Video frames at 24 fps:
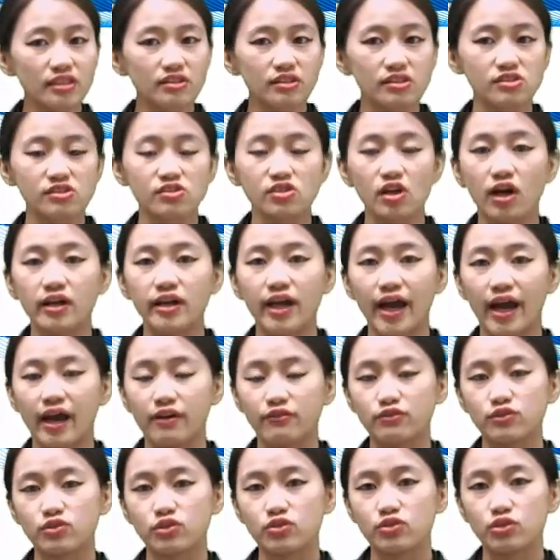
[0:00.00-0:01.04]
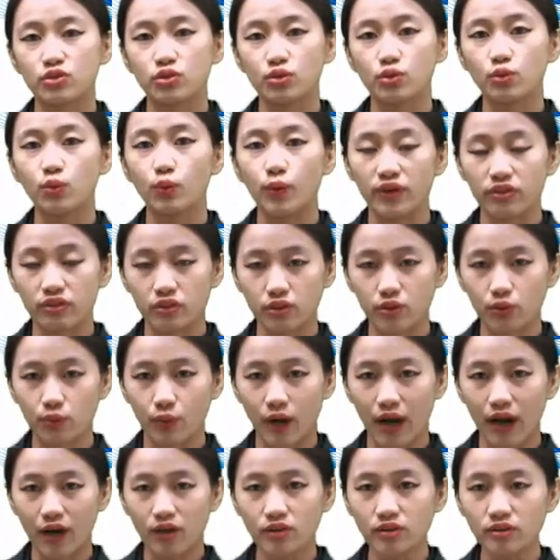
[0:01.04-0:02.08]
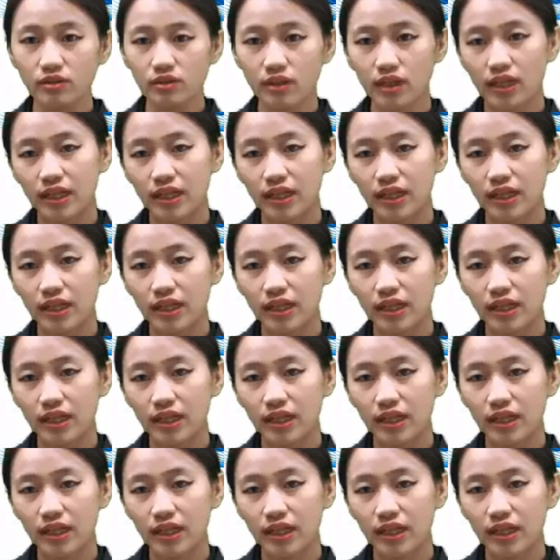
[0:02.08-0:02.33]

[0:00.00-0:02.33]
does not have to do with ground.